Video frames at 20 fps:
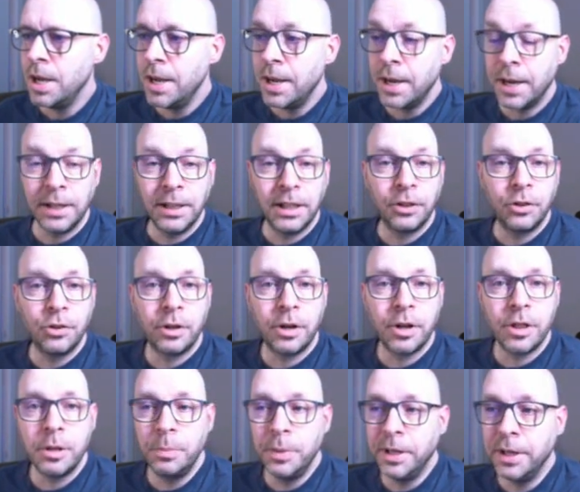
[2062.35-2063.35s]
And let's start
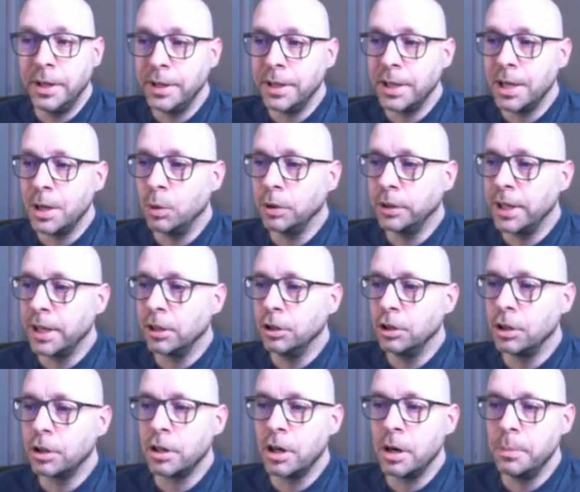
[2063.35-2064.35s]
at the beginning and we'll take a
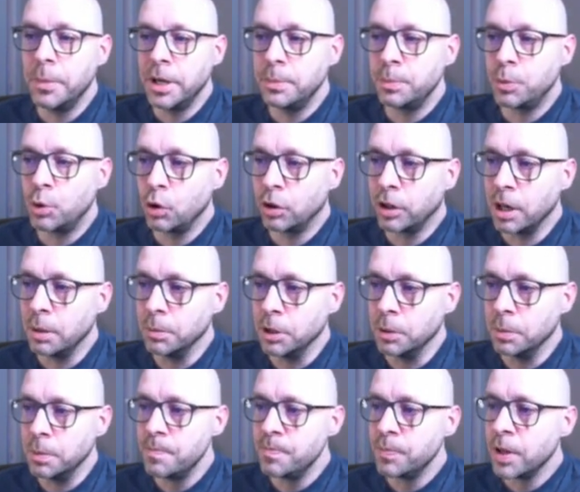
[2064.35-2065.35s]
look at our main program
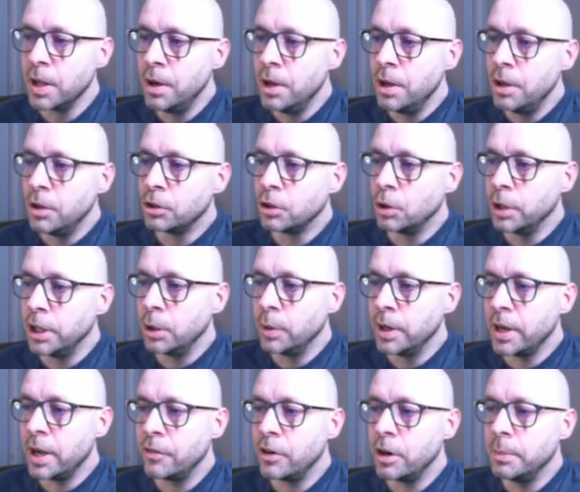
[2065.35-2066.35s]
loop. So here we
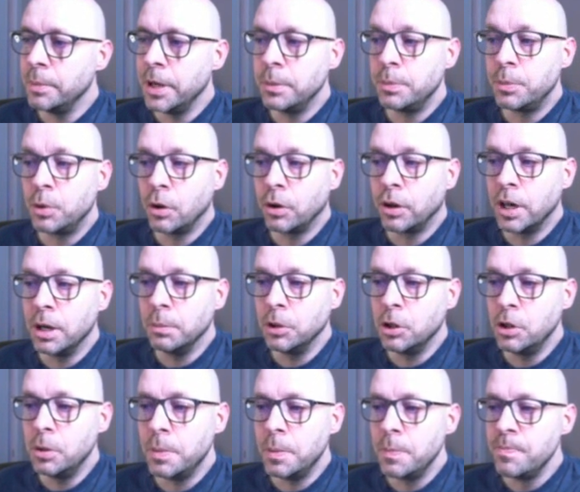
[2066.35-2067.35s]
have our main program
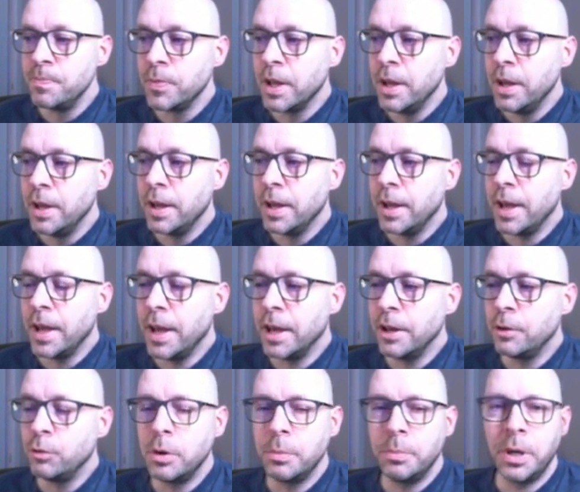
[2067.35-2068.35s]
loop.
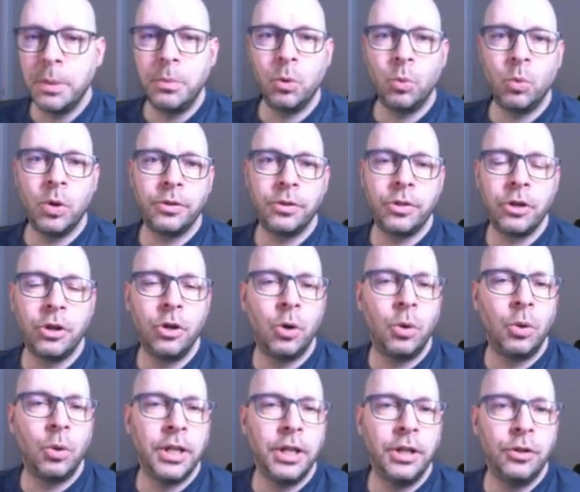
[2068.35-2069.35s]
And remember what the
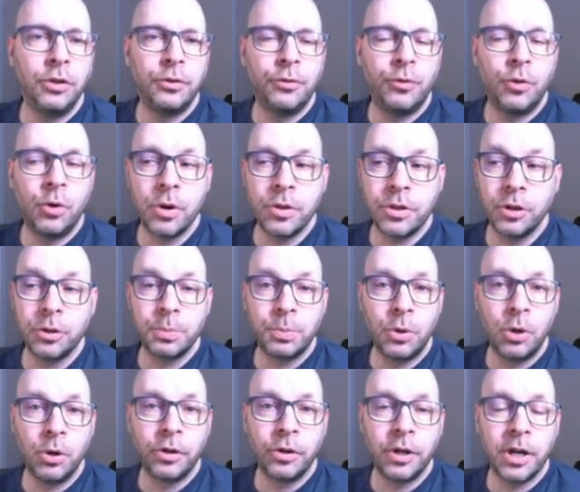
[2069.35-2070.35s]
goal is for this
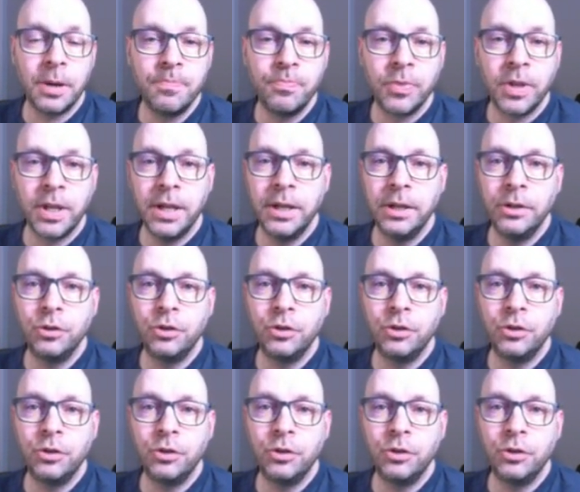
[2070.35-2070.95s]
program is